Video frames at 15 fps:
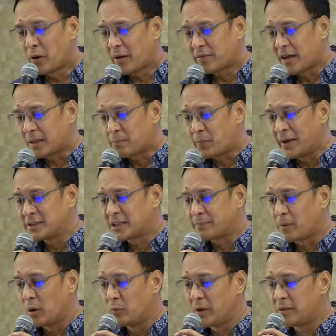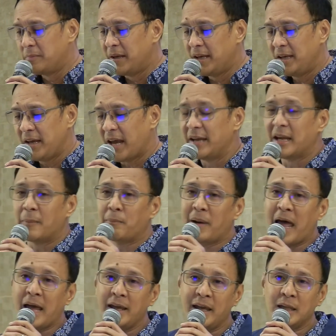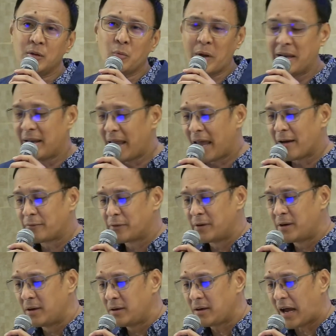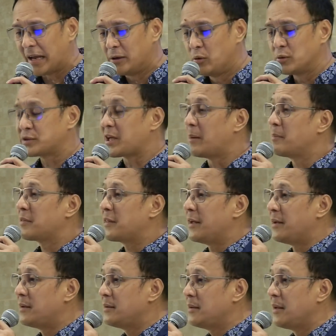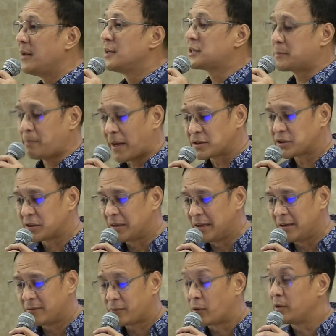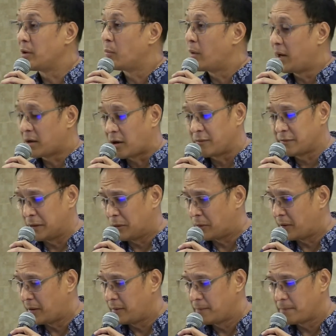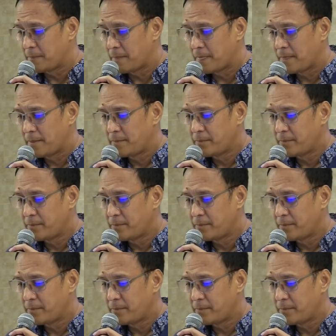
I brought that principle with me and apply it whenever I do something, especially for the work of the Lord.